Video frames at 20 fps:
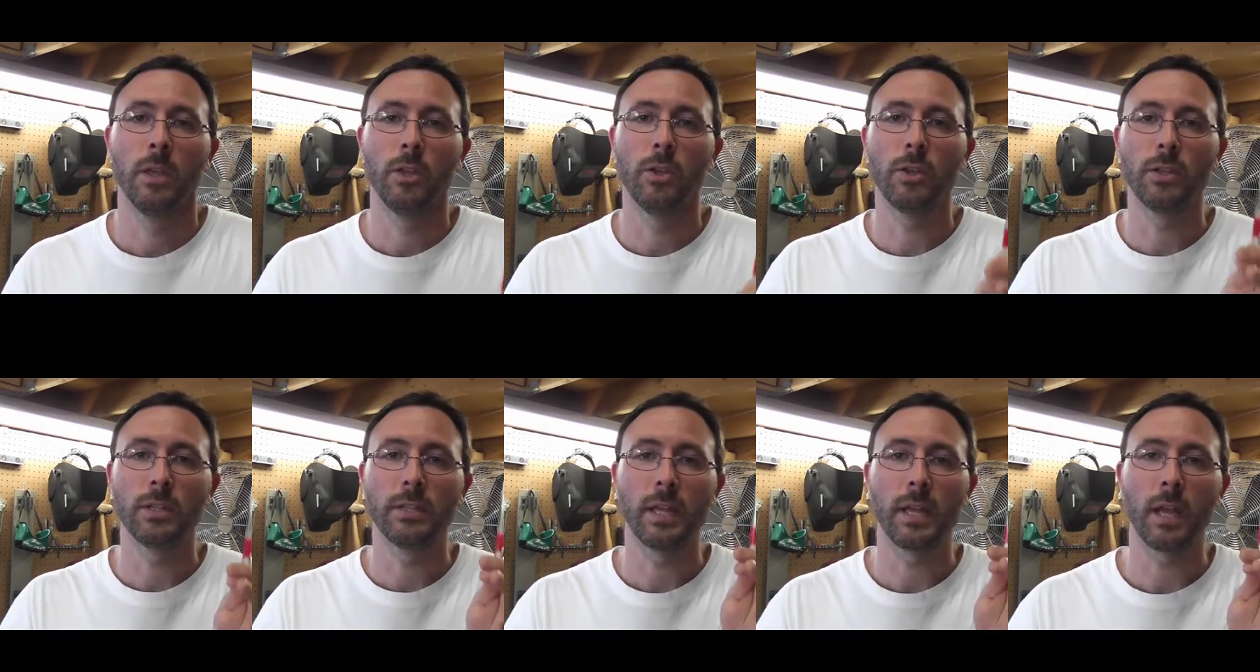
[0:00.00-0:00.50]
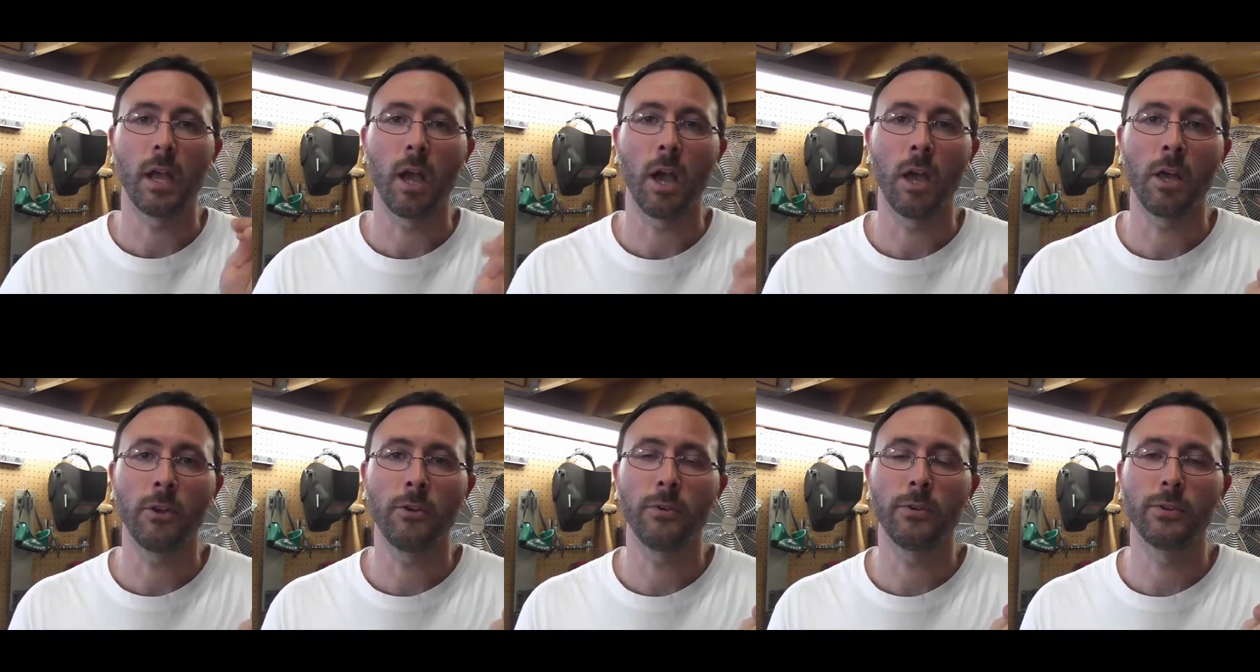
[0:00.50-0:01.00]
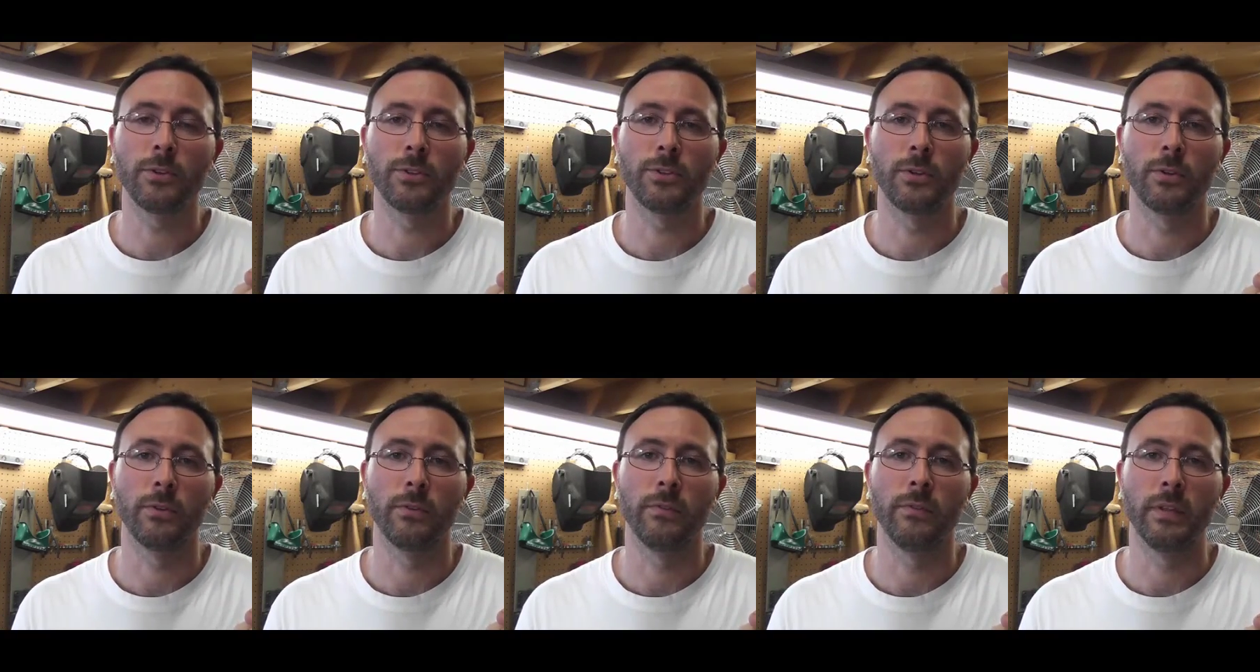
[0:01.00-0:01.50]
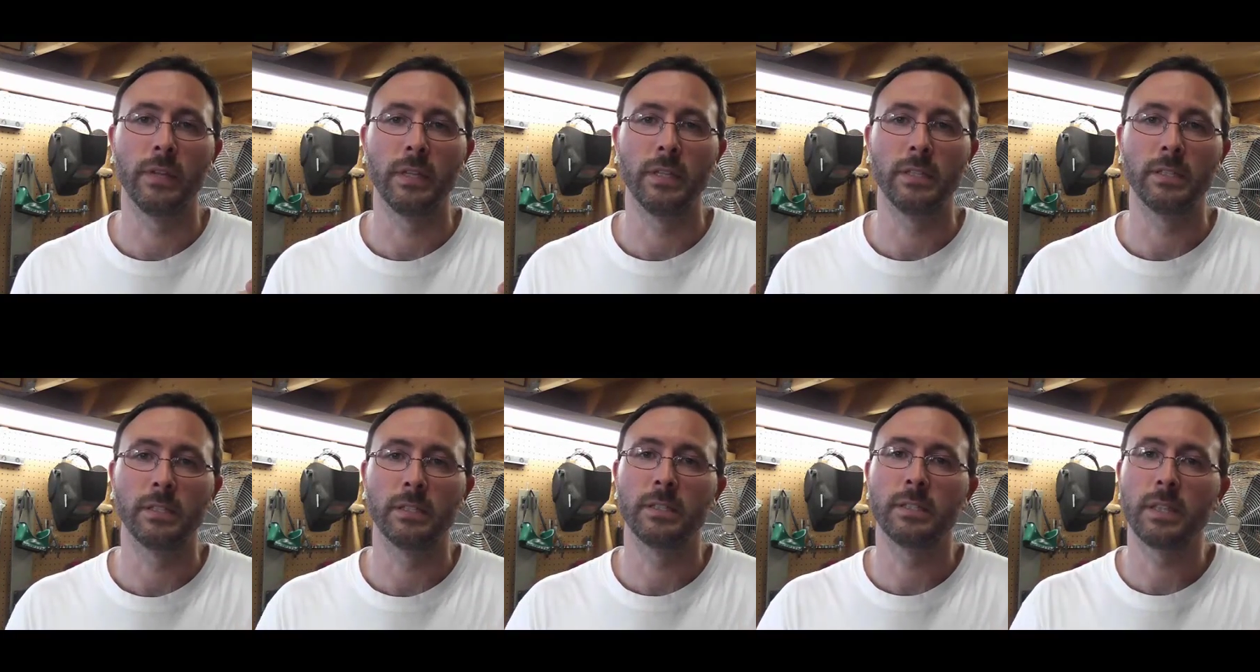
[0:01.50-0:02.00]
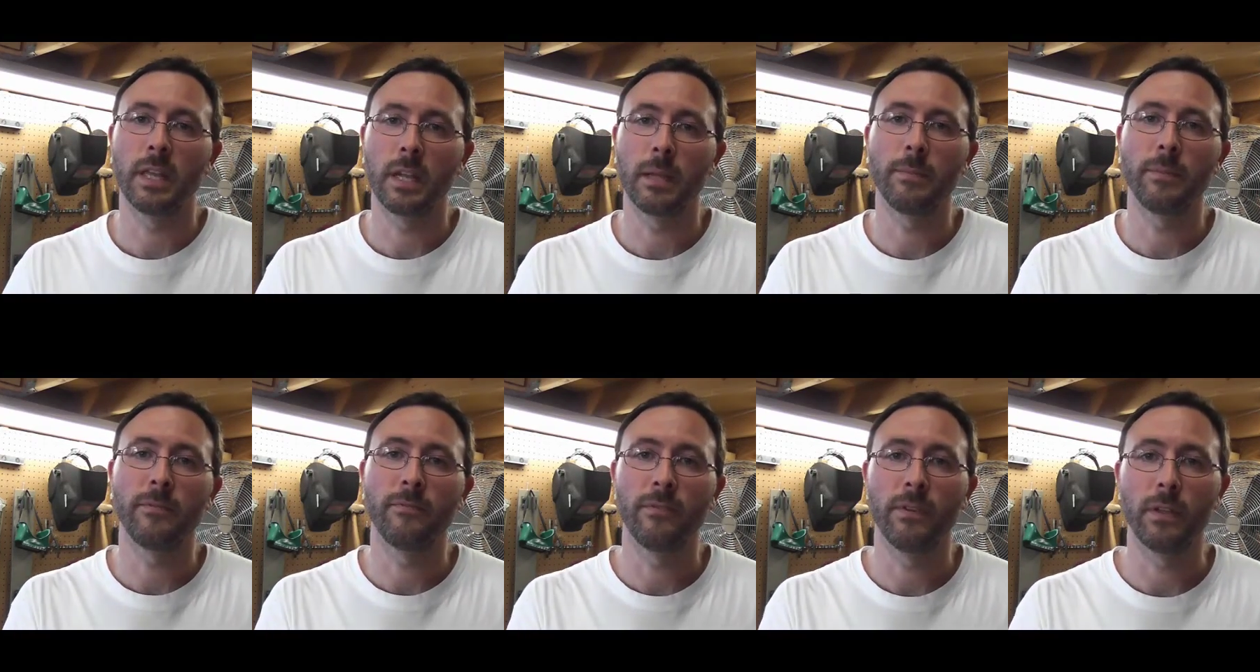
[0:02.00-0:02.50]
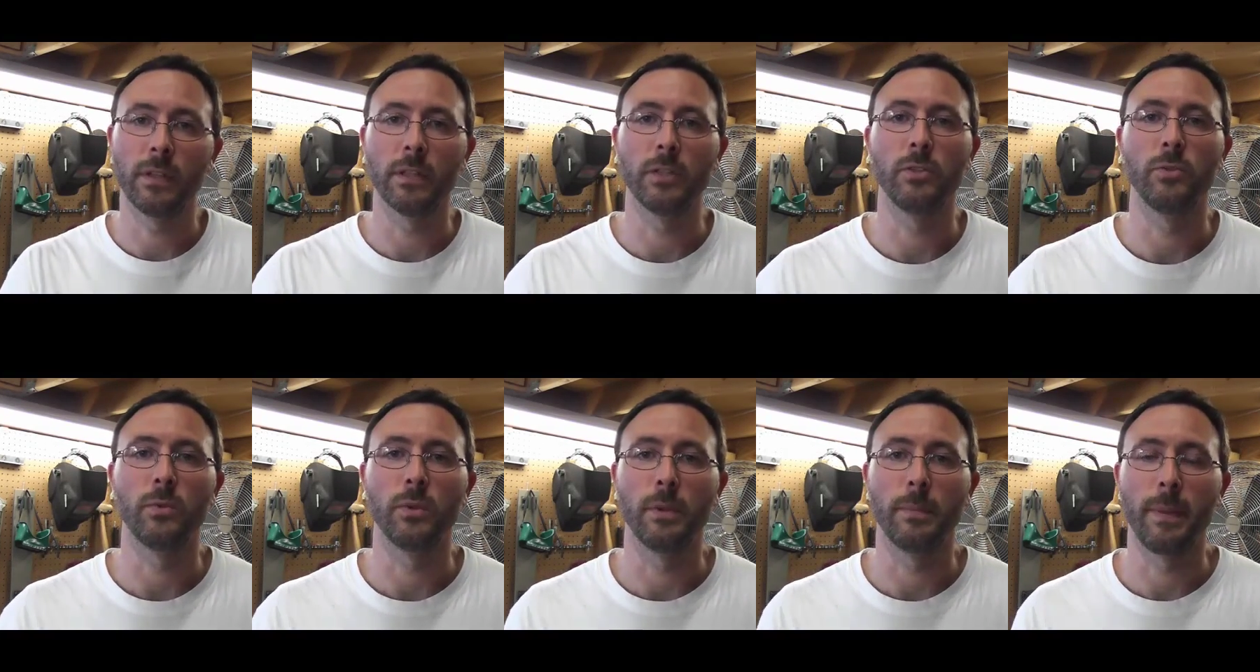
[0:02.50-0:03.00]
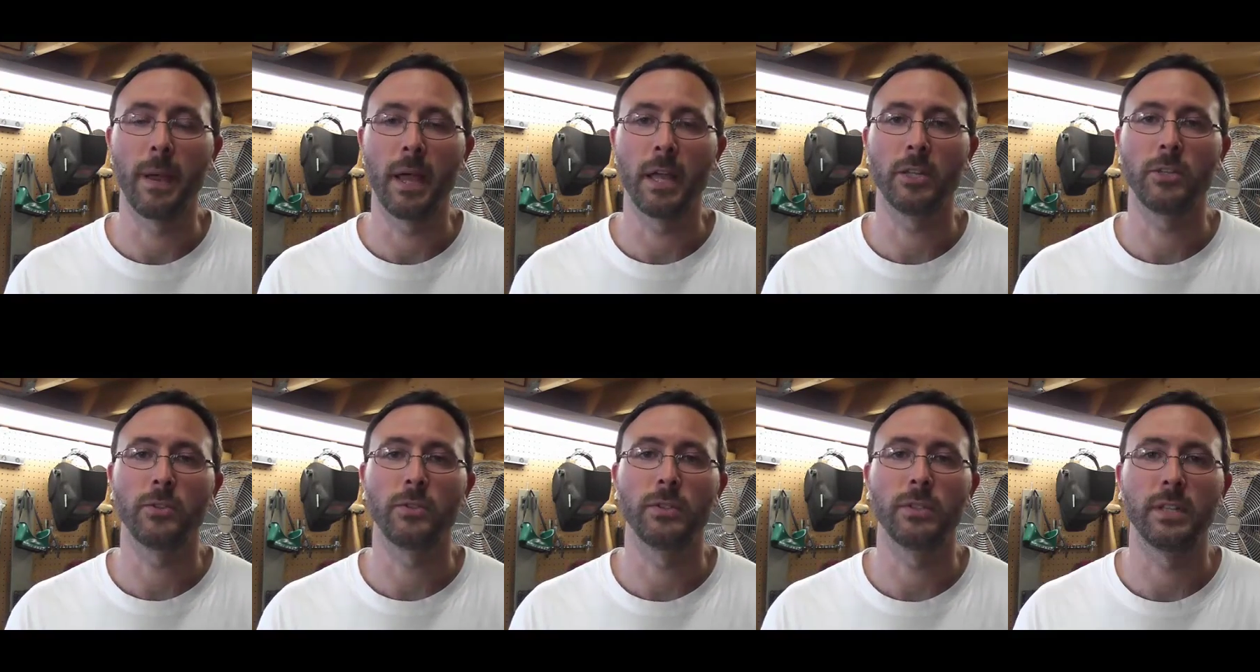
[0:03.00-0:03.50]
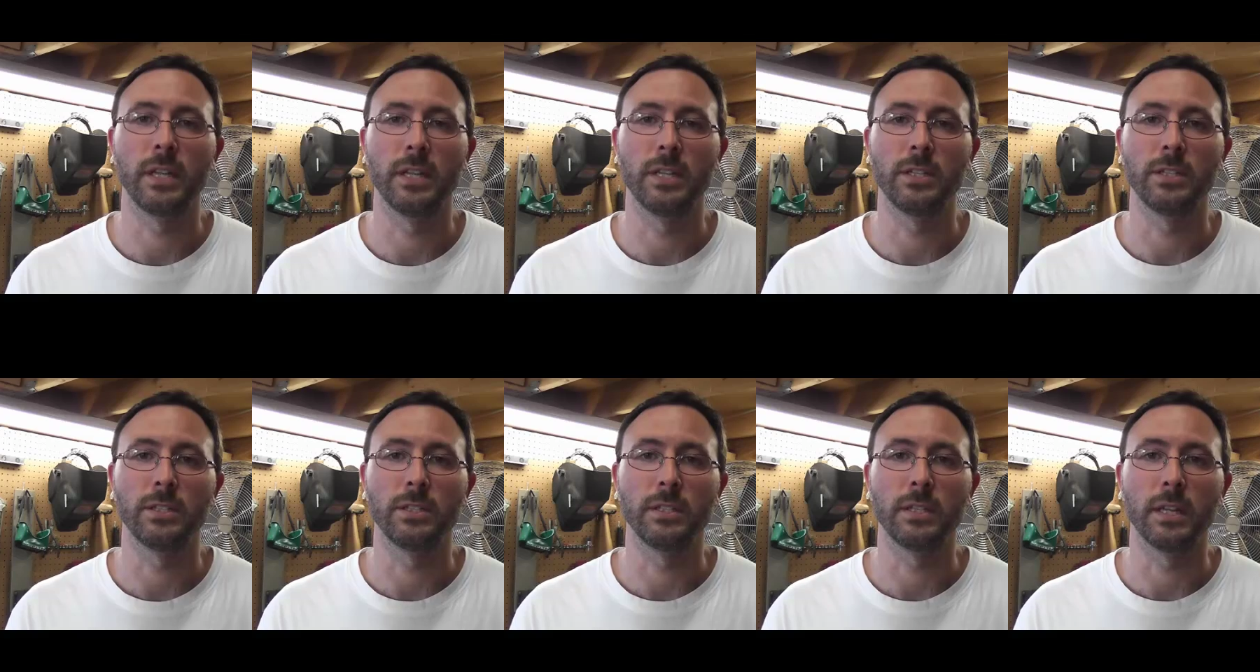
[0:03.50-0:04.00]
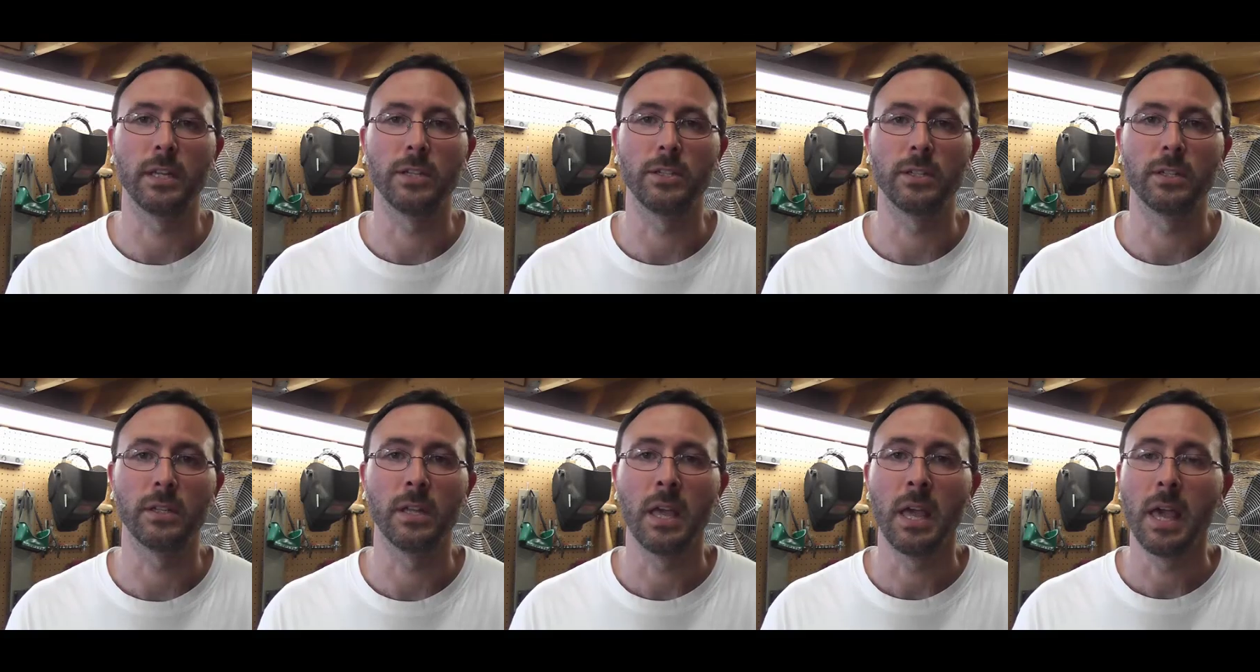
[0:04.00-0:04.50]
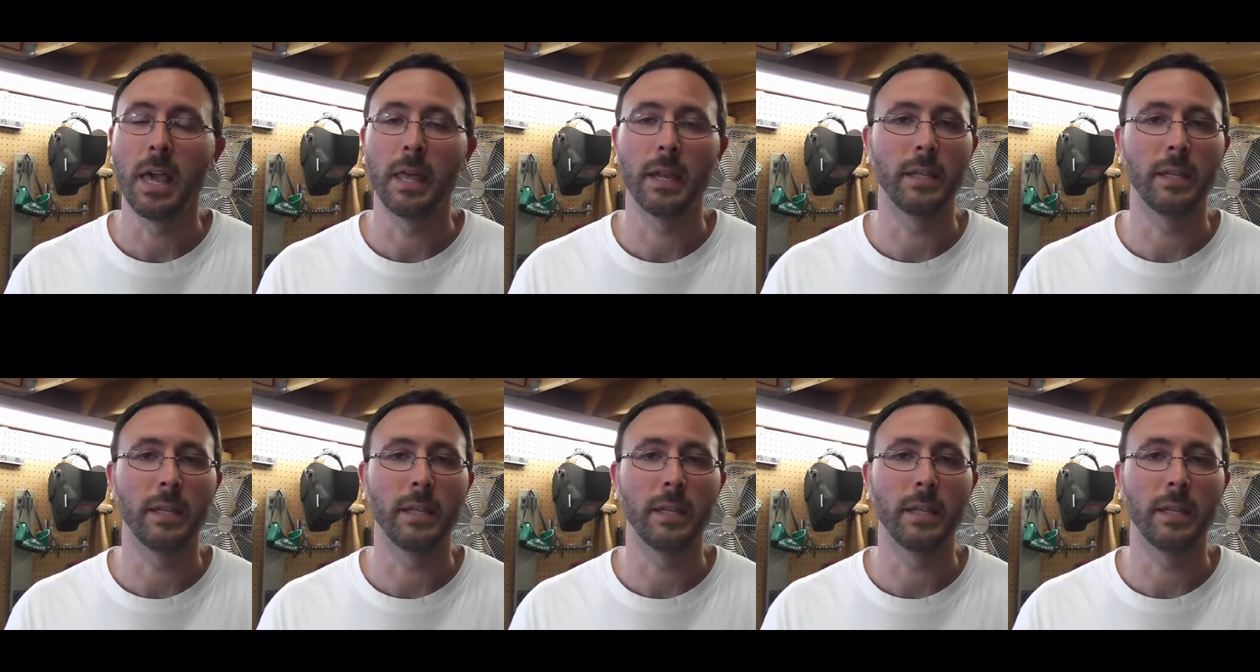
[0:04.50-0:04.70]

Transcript: You can take a hundred or so of these and set up a village with a pasteurization station